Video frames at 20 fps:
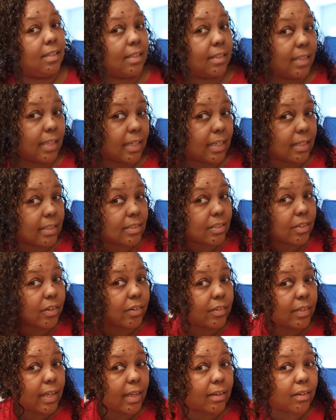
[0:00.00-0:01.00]
Think it
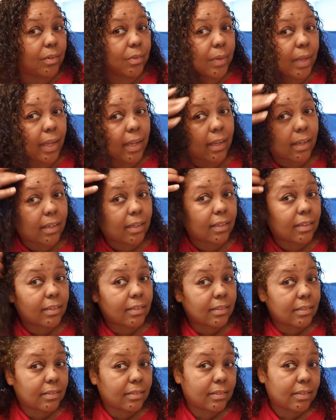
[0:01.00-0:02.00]
turned out okay.
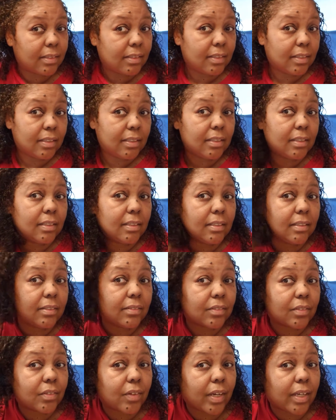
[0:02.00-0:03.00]

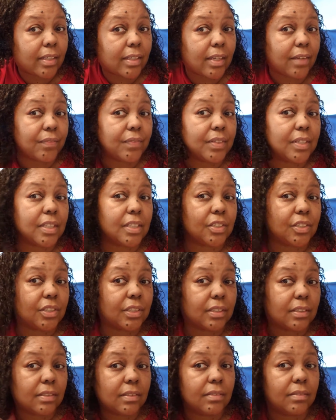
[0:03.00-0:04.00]
Great
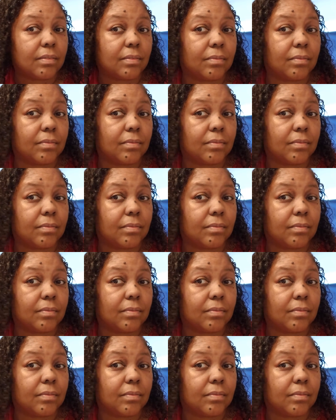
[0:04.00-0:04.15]
definition.